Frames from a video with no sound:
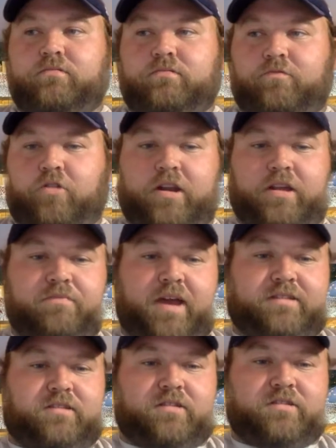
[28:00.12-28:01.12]
running
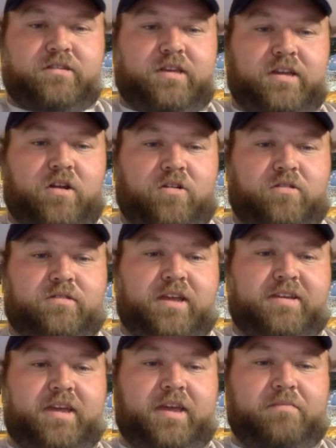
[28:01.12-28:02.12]
back doesn't get hurt,
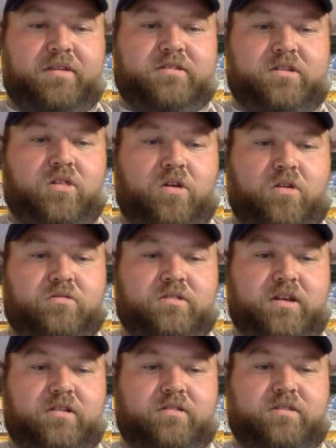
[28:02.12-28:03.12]
that game gets close
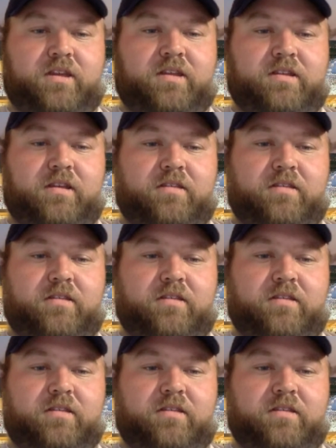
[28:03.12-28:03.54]
there at the end,